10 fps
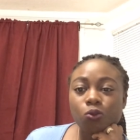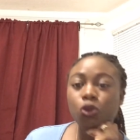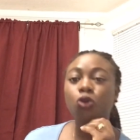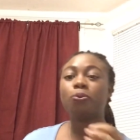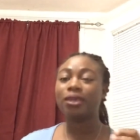
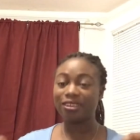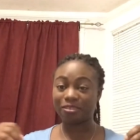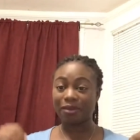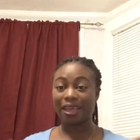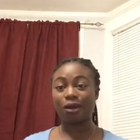you be in this
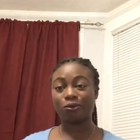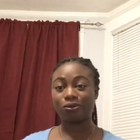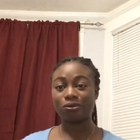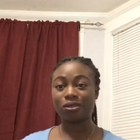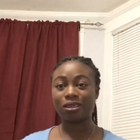my house
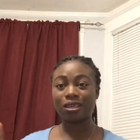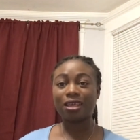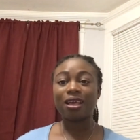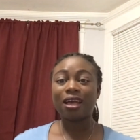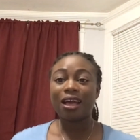
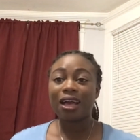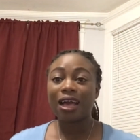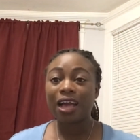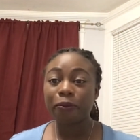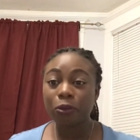
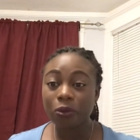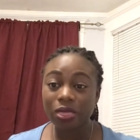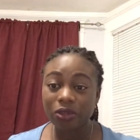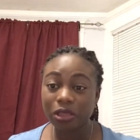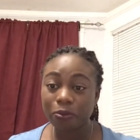and be
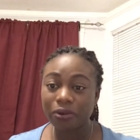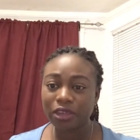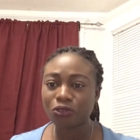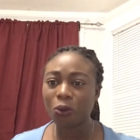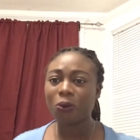without a bra?
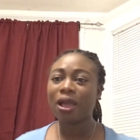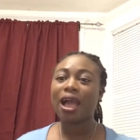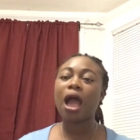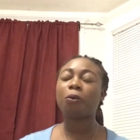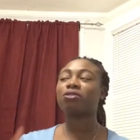So,
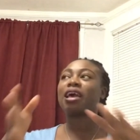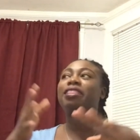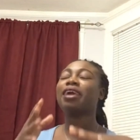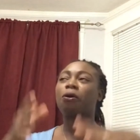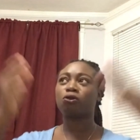I
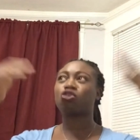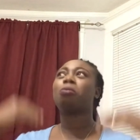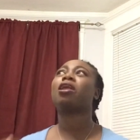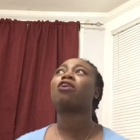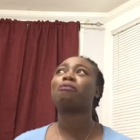think I was
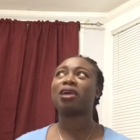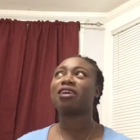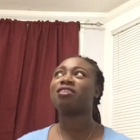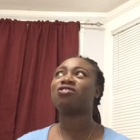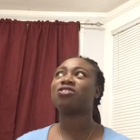coming out of my
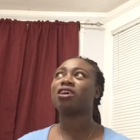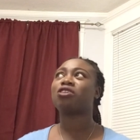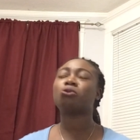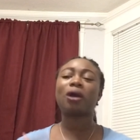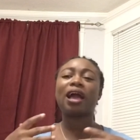kitchen here.
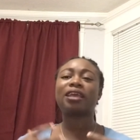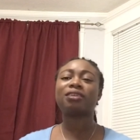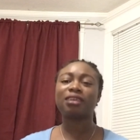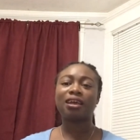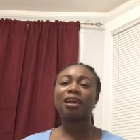So, I
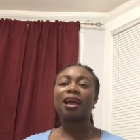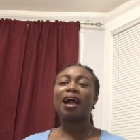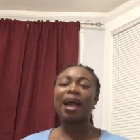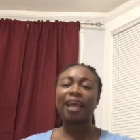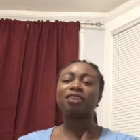
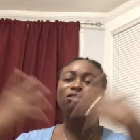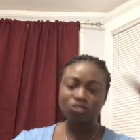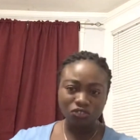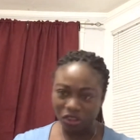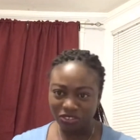
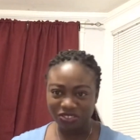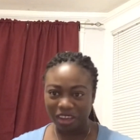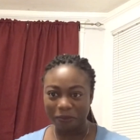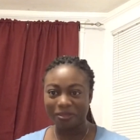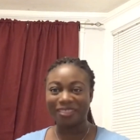just
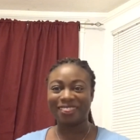jumped.